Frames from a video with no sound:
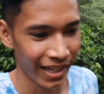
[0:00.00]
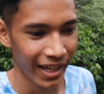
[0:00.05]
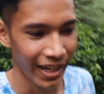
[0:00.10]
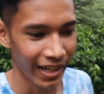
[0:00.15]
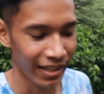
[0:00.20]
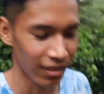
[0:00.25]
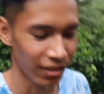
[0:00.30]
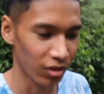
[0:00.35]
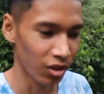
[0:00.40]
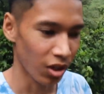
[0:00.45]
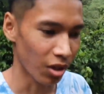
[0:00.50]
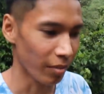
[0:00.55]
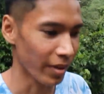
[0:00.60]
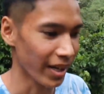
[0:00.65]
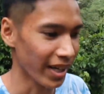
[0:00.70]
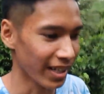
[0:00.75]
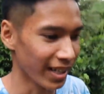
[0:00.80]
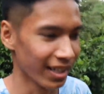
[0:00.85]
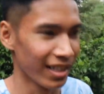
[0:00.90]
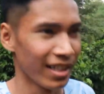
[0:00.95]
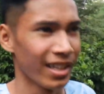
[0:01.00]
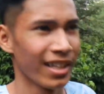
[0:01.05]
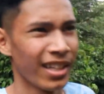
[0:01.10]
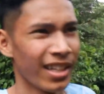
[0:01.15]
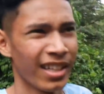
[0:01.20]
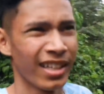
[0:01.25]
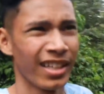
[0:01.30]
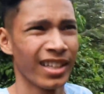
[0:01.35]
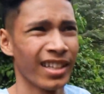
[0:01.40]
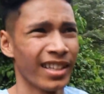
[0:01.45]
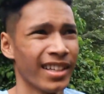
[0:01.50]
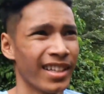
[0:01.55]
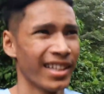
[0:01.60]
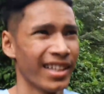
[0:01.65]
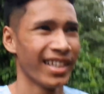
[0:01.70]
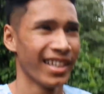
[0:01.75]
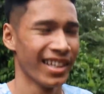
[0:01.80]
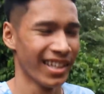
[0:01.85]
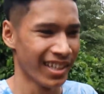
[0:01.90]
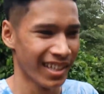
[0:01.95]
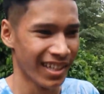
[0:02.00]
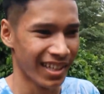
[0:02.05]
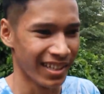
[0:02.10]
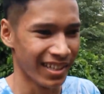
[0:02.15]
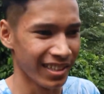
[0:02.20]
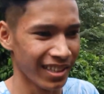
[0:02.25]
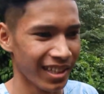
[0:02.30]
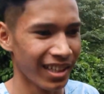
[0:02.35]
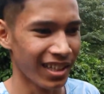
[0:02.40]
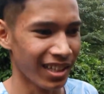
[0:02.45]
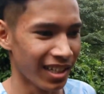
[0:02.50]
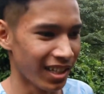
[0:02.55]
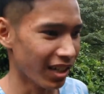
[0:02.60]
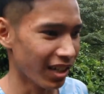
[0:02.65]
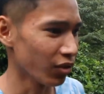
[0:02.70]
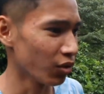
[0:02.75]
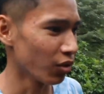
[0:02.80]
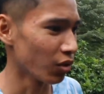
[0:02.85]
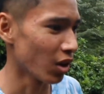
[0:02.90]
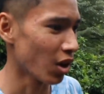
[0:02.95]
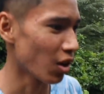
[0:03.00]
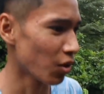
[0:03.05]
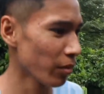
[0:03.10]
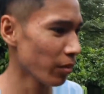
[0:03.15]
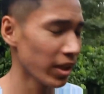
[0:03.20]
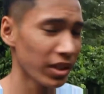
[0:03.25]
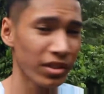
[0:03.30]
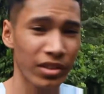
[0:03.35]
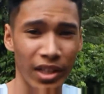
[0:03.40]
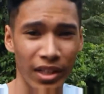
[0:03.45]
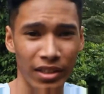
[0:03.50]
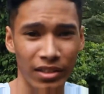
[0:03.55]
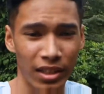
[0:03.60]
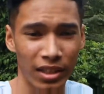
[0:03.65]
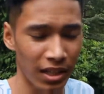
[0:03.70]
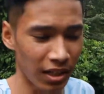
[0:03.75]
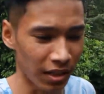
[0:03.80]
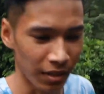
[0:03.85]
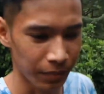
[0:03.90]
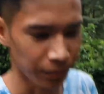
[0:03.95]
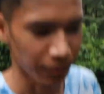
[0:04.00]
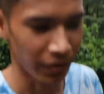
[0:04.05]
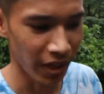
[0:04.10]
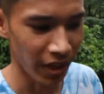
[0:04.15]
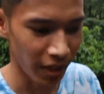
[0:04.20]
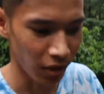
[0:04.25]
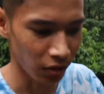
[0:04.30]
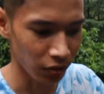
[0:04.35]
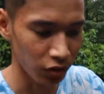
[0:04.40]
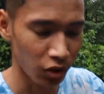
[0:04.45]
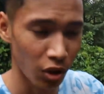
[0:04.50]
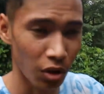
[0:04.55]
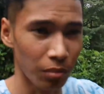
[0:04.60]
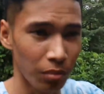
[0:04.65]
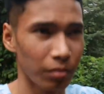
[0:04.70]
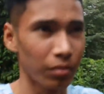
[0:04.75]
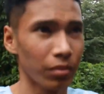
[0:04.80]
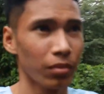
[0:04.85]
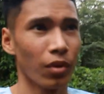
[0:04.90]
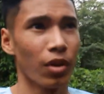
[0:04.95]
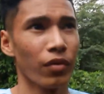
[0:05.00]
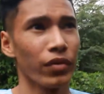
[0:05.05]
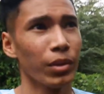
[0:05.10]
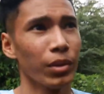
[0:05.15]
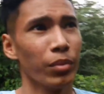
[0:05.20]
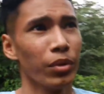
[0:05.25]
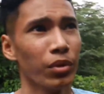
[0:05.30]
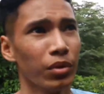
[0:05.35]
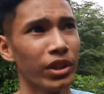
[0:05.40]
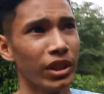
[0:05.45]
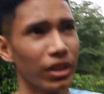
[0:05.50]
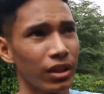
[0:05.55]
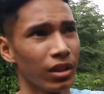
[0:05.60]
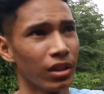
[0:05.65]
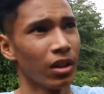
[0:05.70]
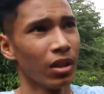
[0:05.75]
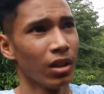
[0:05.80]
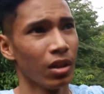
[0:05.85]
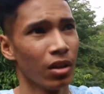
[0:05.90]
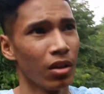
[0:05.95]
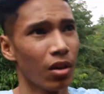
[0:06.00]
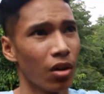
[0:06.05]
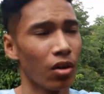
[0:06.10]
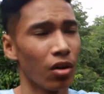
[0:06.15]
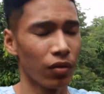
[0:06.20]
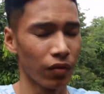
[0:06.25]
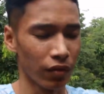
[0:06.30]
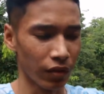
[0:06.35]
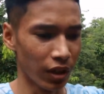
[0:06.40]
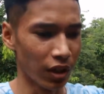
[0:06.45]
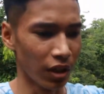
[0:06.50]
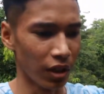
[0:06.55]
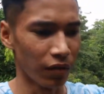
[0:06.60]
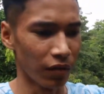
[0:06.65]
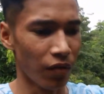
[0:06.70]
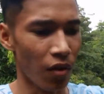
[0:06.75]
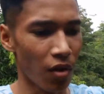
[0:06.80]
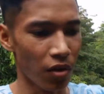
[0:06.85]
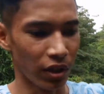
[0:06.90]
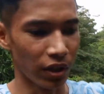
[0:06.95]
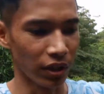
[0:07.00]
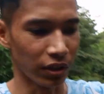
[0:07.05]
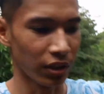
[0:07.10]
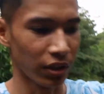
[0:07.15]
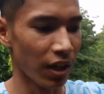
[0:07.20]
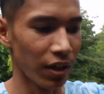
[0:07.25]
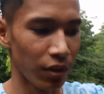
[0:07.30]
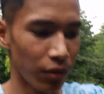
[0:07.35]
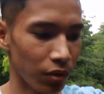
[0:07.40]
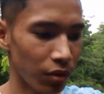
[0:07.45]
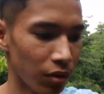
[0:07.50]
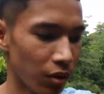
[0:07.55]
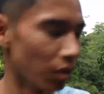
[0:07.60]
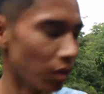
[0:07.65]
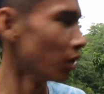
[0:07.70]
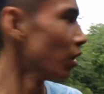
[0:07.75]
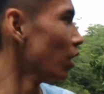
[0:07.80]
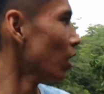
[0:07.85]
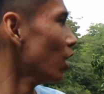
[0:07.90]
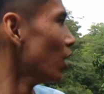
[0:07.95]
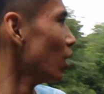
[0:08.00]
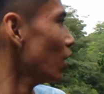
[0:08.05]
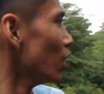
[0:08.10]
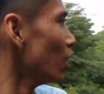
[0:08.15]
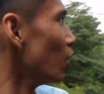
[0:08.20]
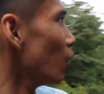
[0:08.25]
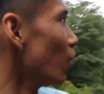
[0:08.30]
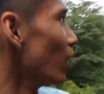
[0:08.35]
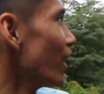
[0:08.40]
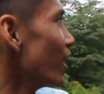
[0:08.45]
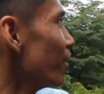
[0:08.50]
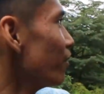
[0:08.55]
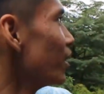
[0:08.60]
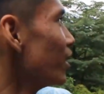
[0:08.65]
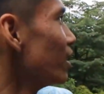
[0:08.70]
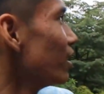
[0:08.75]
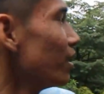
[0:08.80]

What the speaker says: At the top, and yeah, I don't know how many stairs are there on top of the building, of the forest, I don't know. Whatever.